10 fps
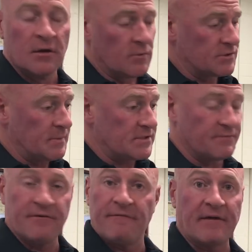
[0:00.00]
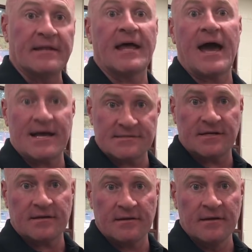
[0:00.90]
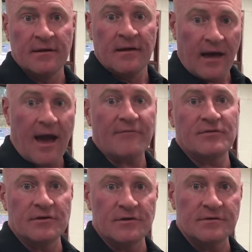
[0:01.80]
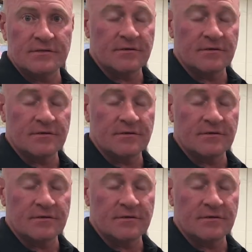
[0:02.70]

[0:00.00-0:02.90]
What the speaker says: which makes you feel fantastic after you use it.